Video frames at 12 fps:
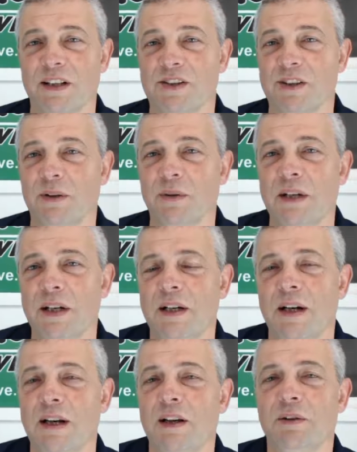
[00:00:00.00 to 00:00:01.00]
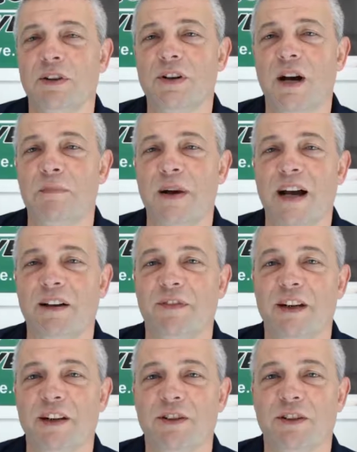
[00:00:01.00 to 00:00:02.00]
So, you know, they're not bad
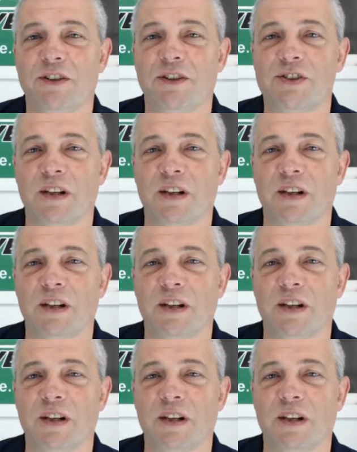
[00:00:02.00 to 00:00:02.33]
vehicles.